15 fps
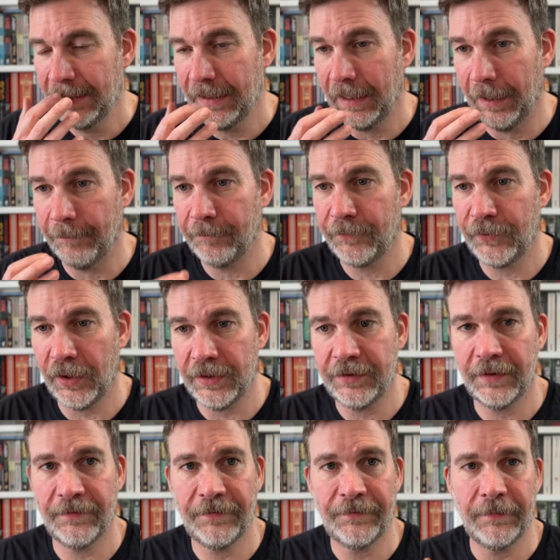So it's
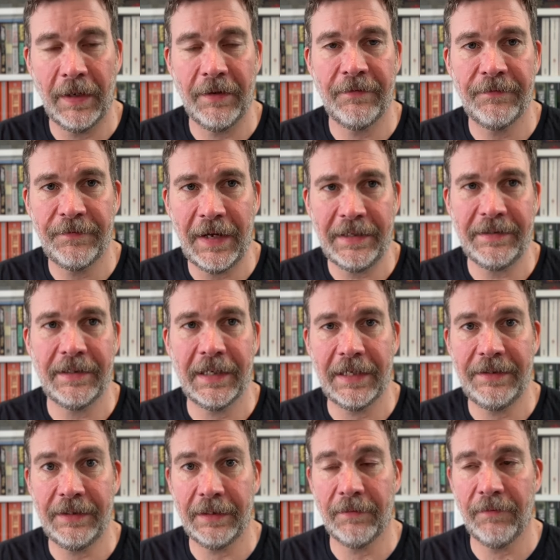a
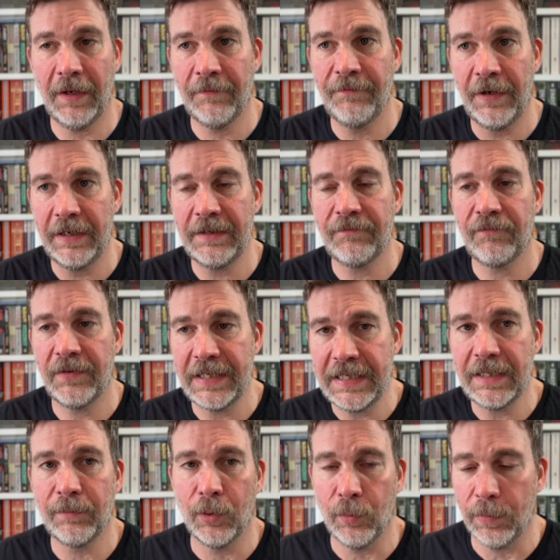fascinating and very
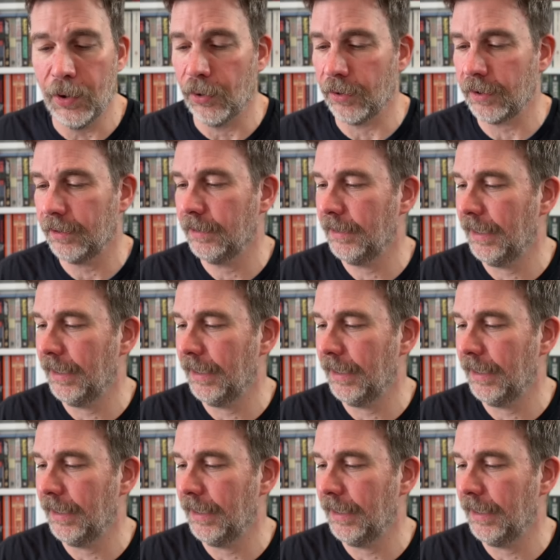readable book.